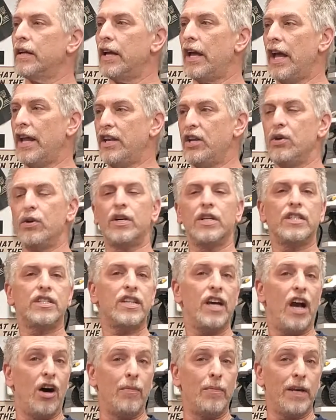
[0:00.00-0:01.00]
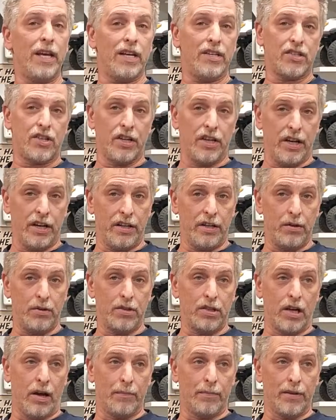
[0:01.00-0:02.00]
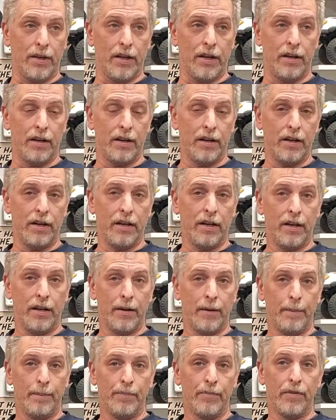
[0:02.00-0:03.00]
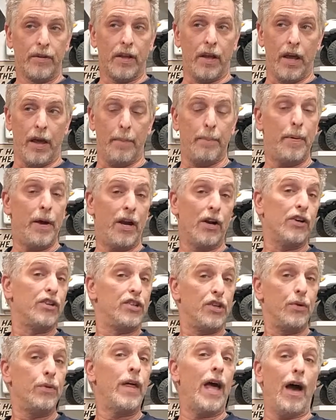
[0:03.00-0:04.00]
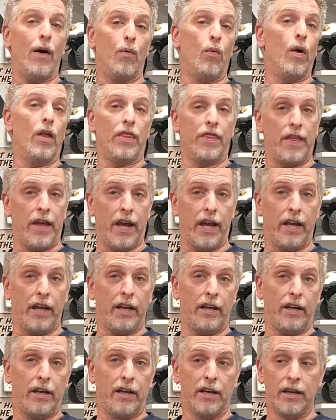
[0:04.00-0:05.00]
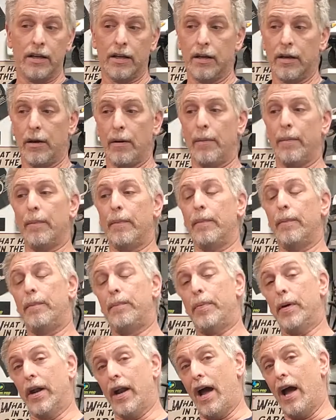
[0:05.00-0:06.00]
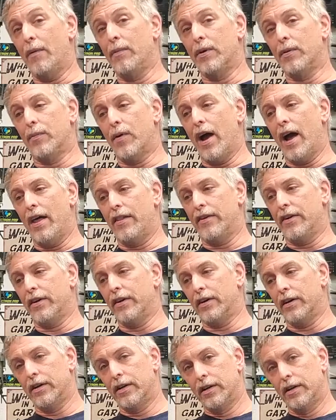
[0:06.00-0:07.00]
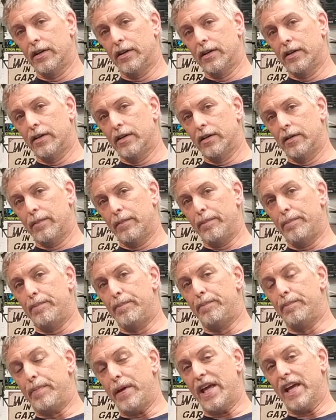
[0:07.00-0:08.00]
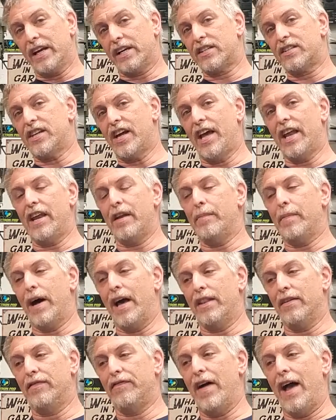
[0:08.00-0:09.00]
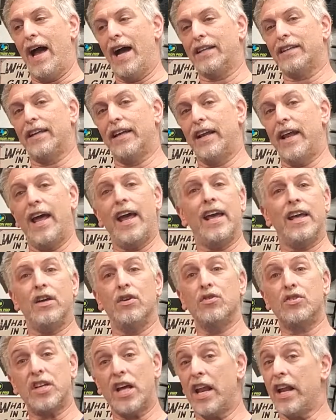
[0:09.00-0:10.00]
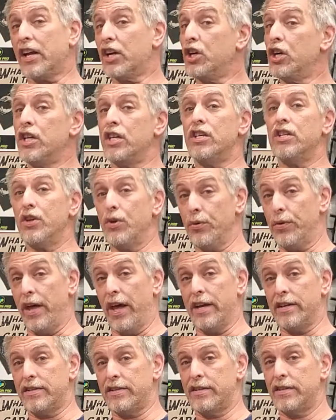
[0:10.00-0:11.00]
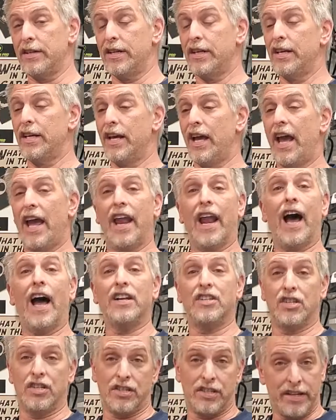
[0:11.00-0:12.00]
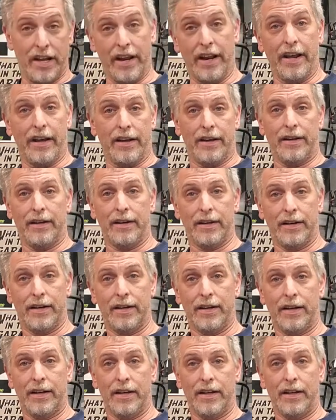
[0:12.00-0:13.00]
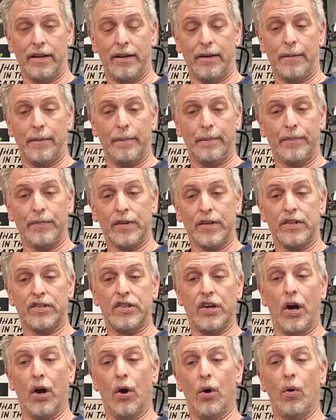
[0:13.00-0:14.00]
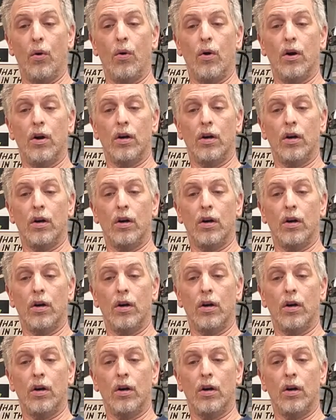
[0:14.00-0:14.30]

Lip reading: and you can tell me it's going to do something. It better do that one thing. But I would rather be excited by the fact that, hey, you said it couldn't do this, and I just did it. So